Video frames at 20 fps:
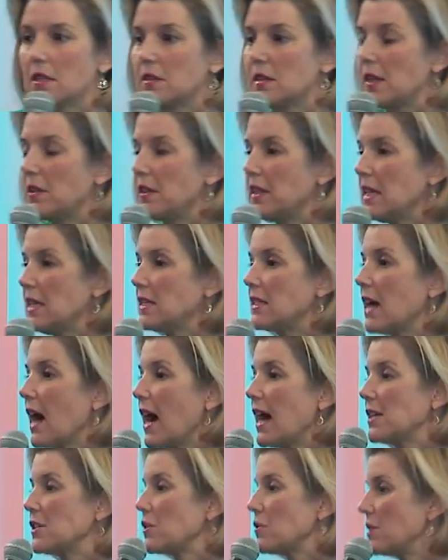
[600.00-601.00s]
that these
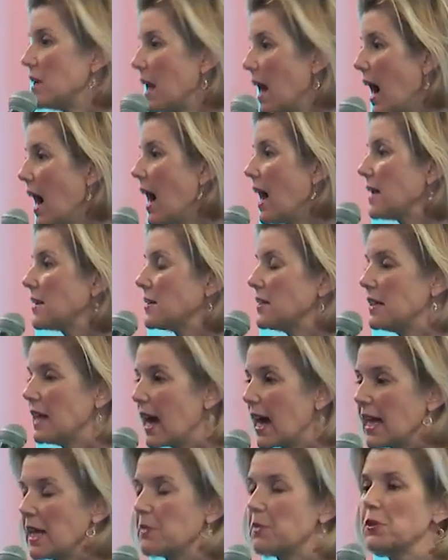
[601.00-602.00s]
guys are not
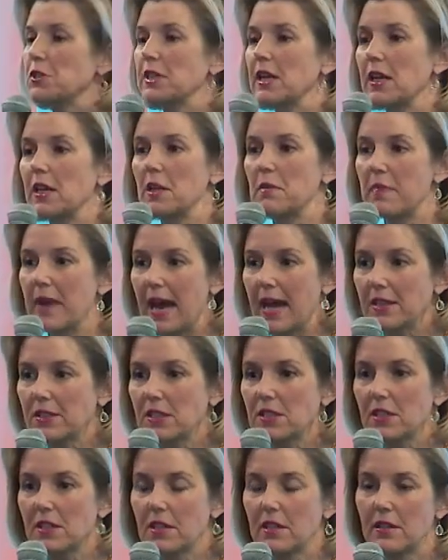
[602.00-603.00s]
90% of the
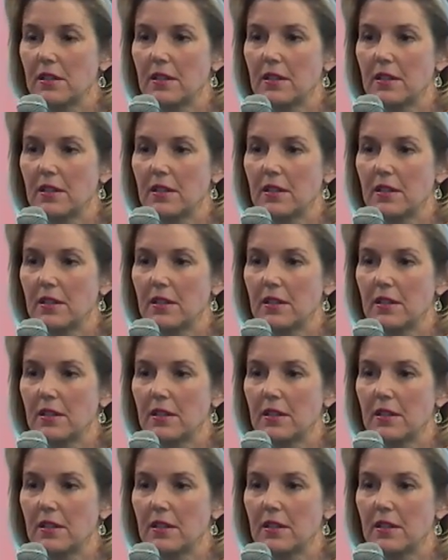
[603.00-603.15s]
best